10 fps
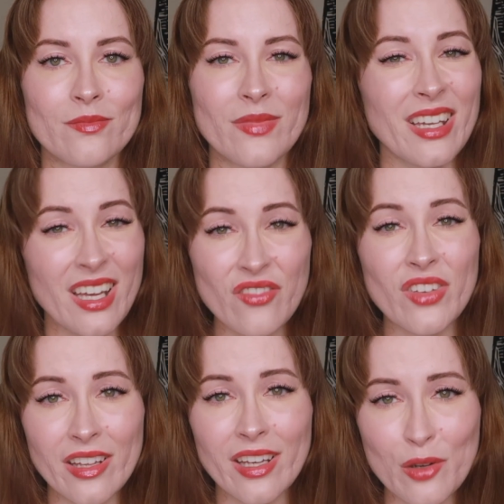I kind of
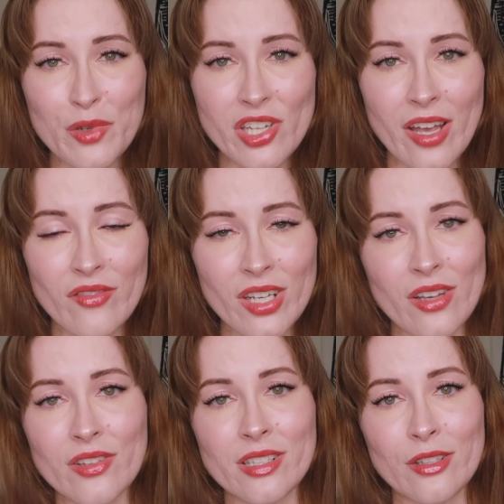feel like I wish I had
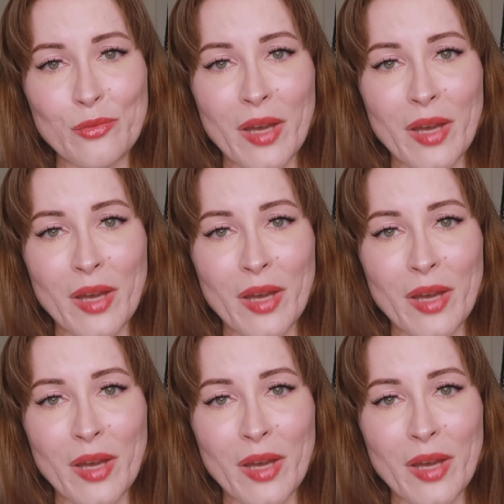videos to look